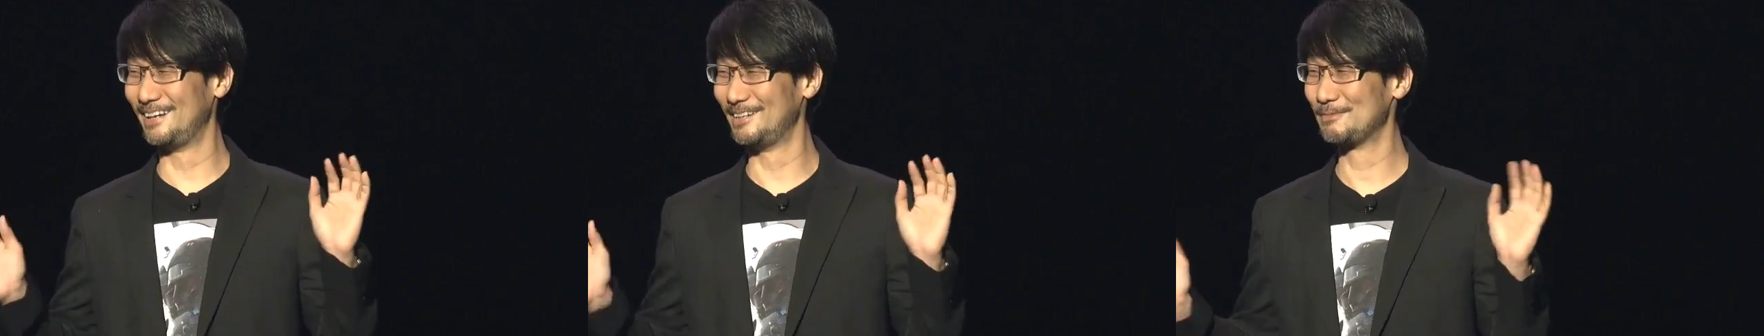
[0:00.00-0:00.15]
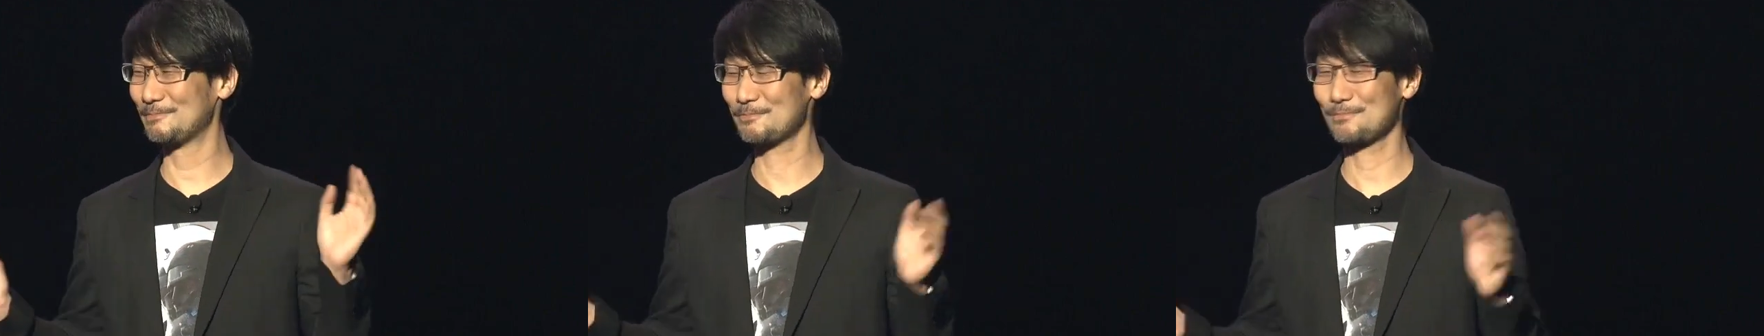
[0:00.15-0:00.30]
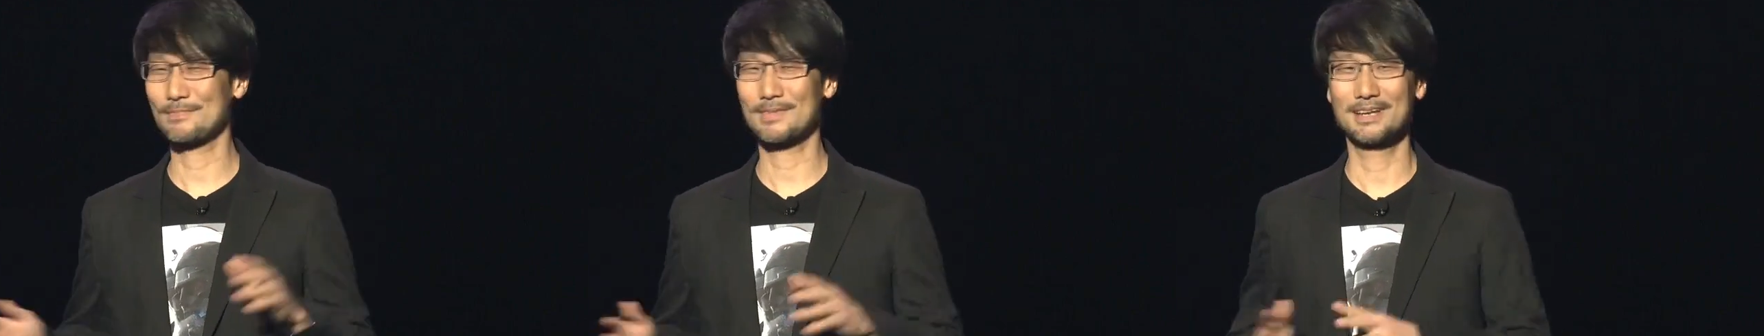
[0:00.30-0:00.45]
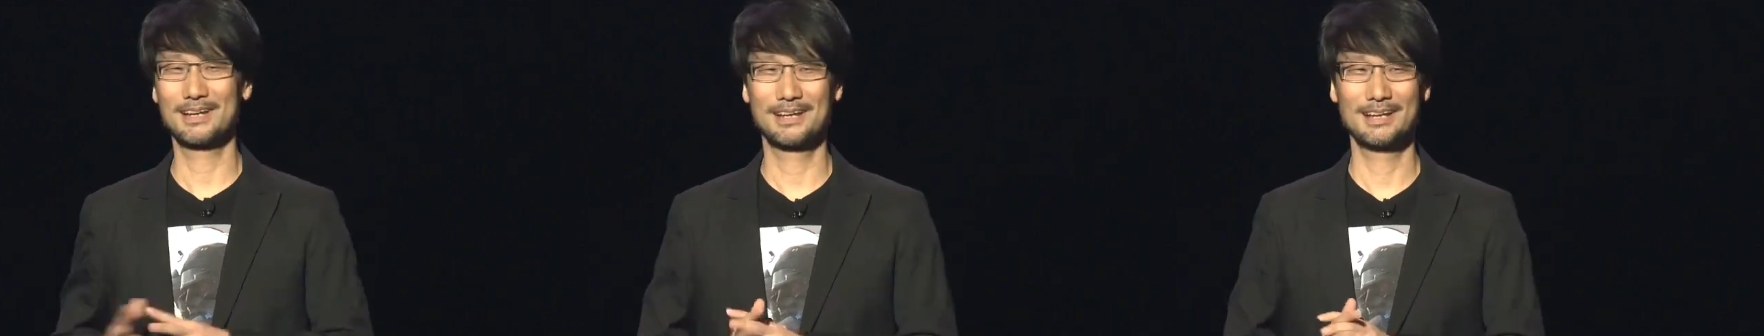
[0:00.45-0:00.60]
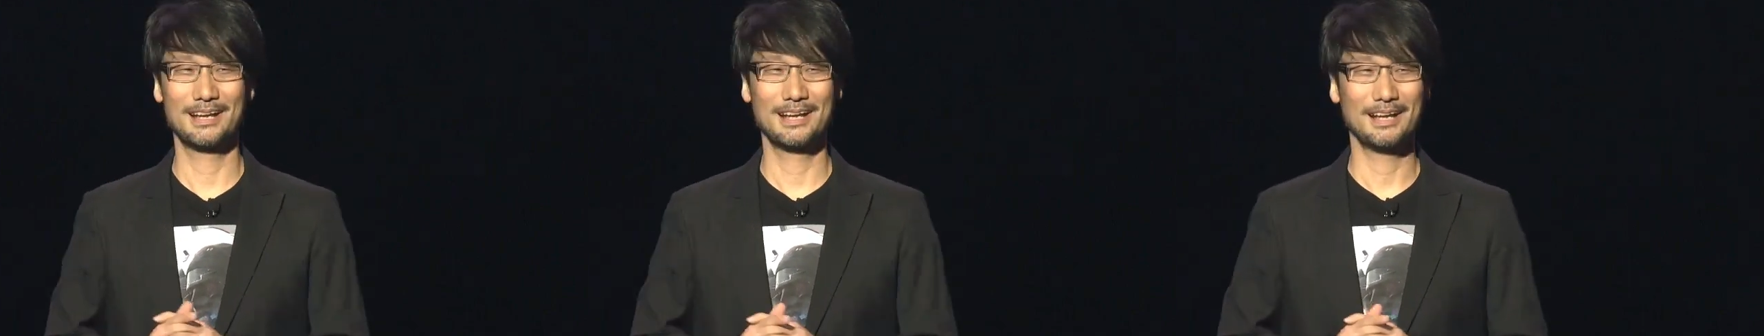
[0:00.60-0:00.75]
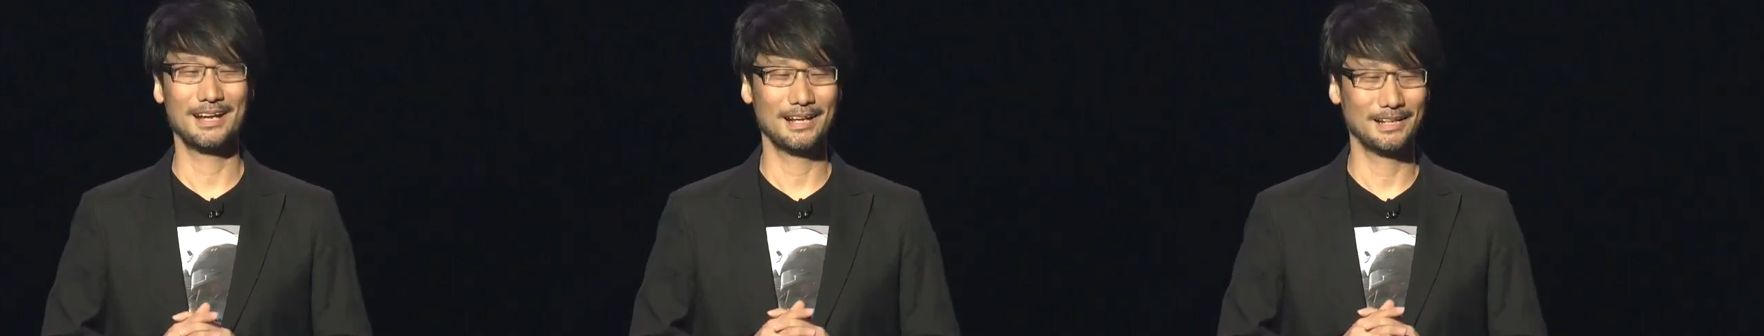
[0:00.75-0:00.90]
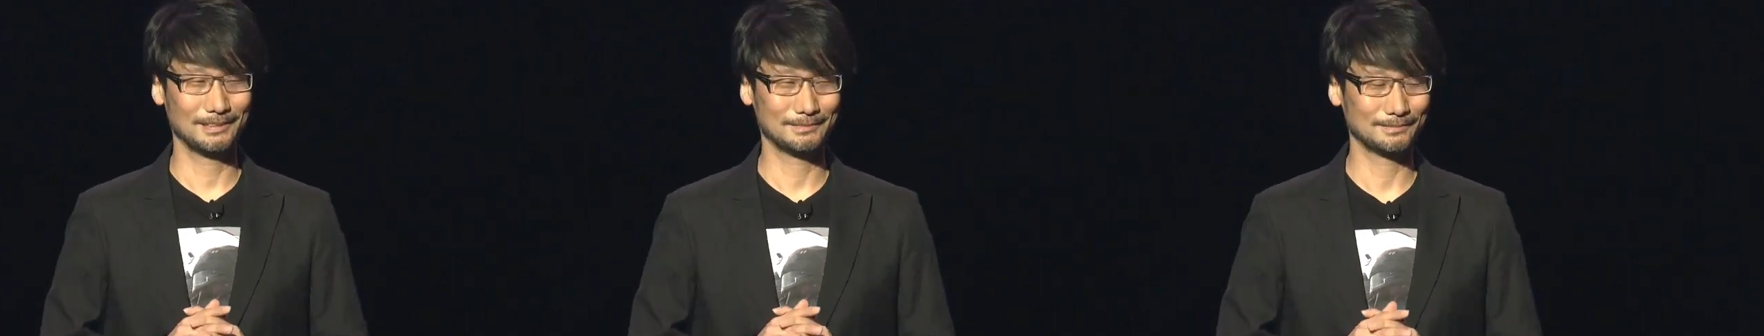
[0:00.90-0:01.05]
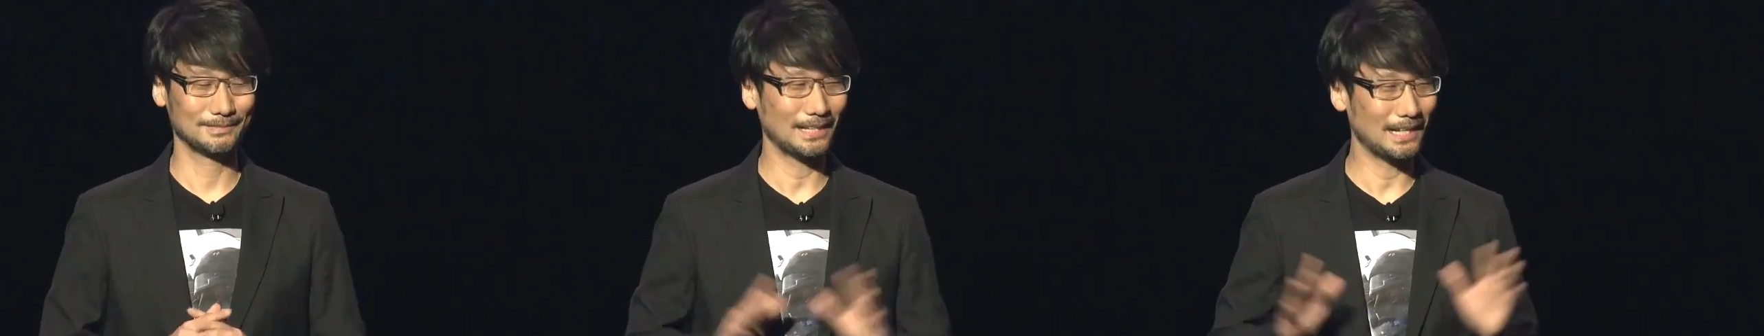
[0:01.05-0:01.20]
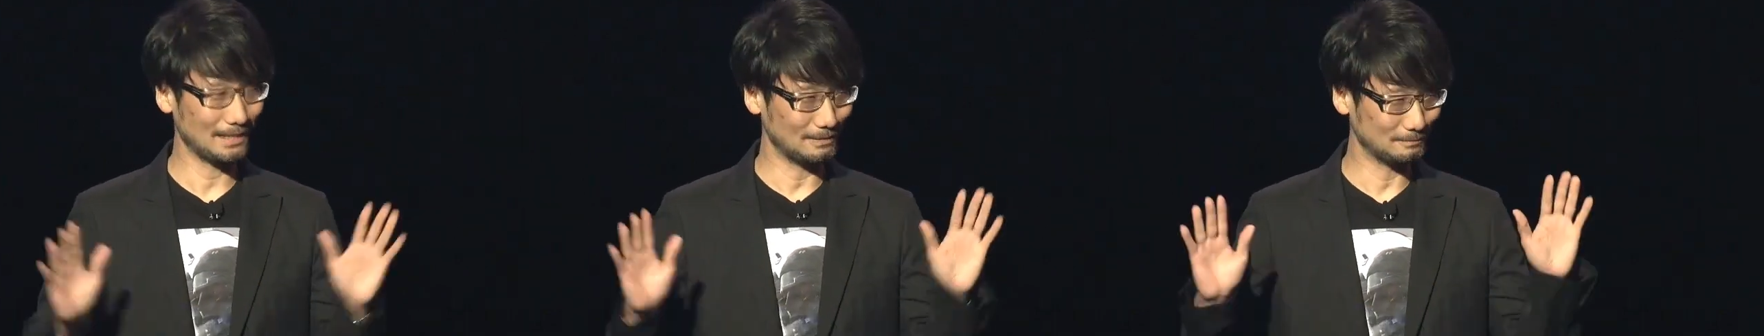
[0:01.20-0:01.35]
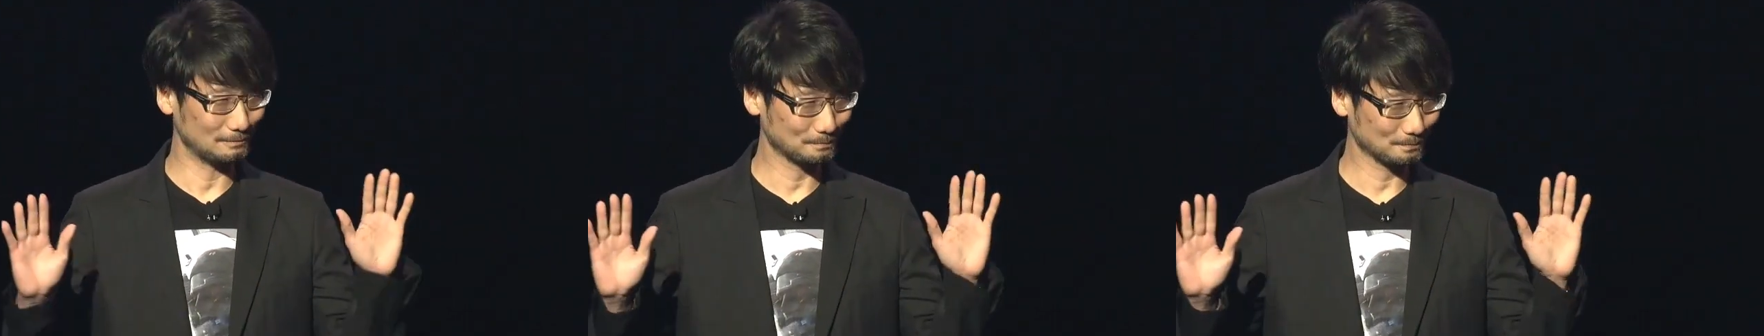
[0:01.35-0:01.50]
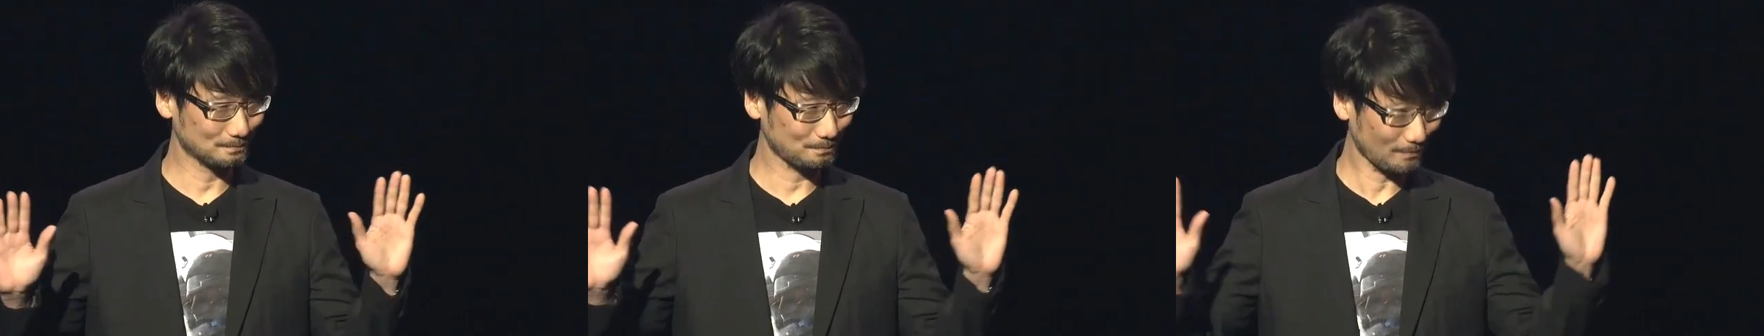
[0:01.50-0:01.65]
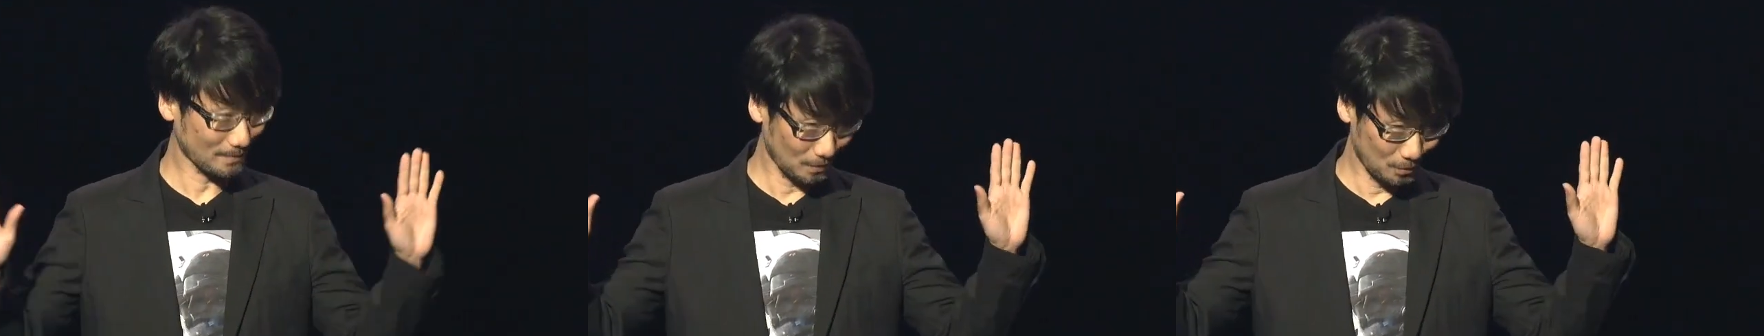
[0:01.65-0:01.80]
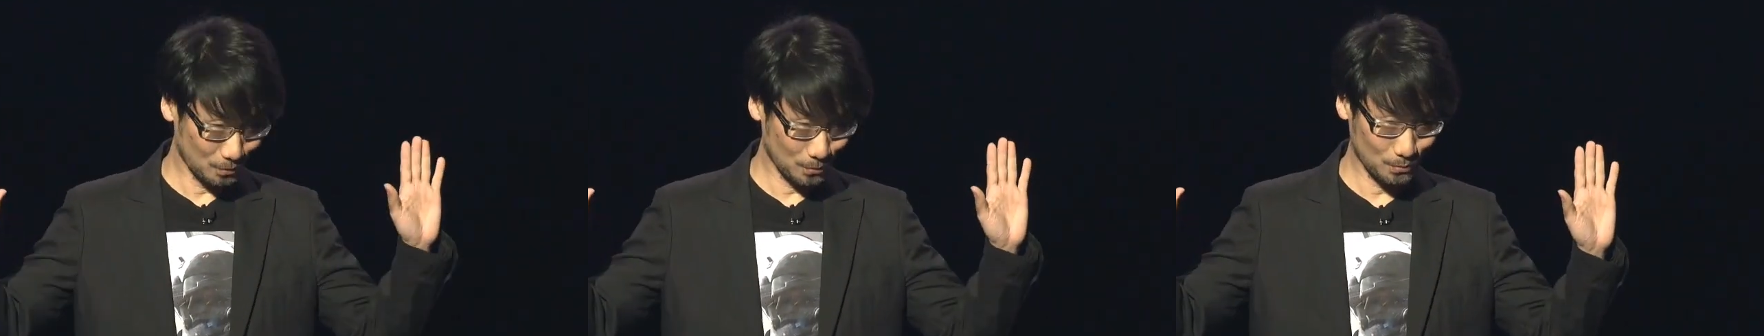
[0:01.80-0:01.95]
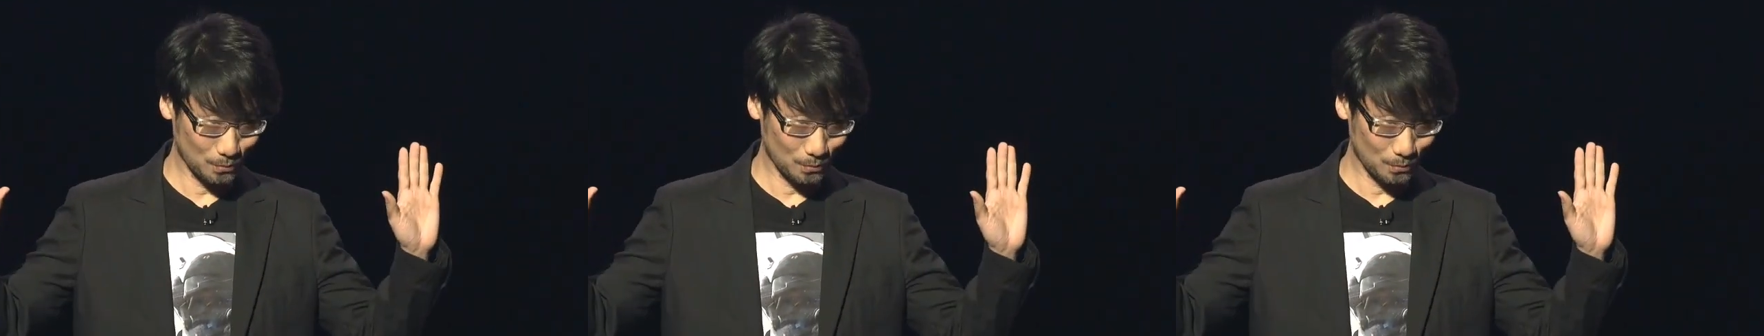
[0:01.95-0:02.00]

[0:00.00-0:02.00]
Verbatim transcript: us the title of the song from the trailer,